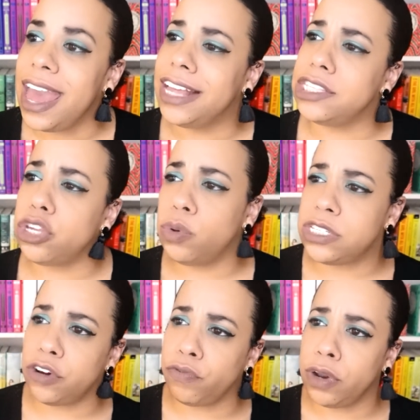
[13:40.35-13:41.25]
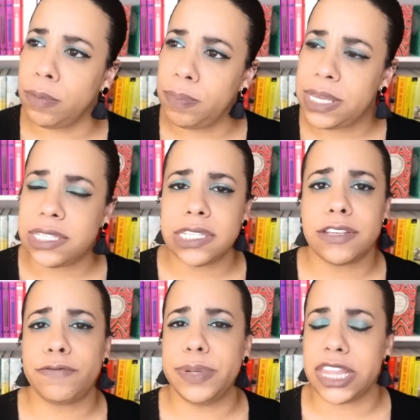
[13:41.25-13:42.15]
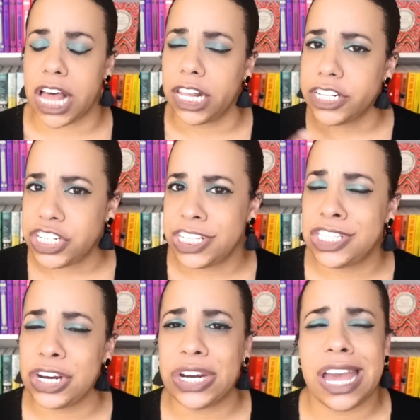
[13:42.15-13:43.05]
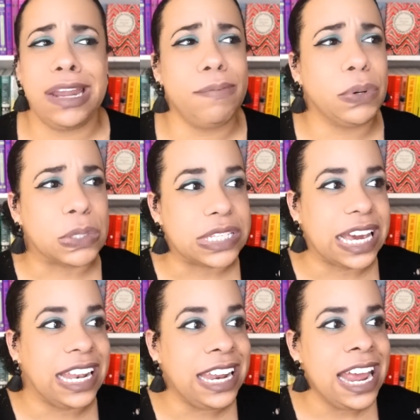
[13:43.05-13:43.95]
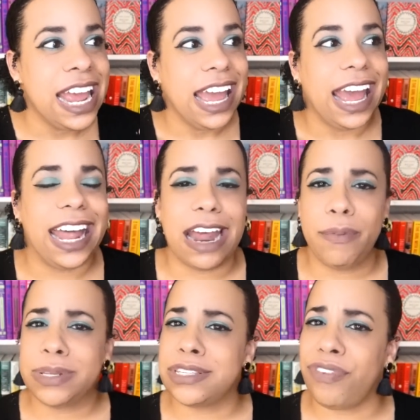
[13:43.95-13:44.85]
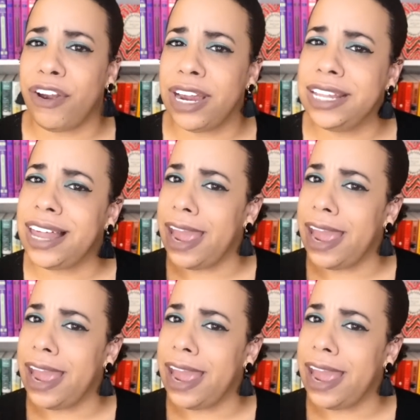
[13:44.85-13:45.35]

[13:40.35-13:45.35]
and so different pieces of mythology start getting pulled in, and I was very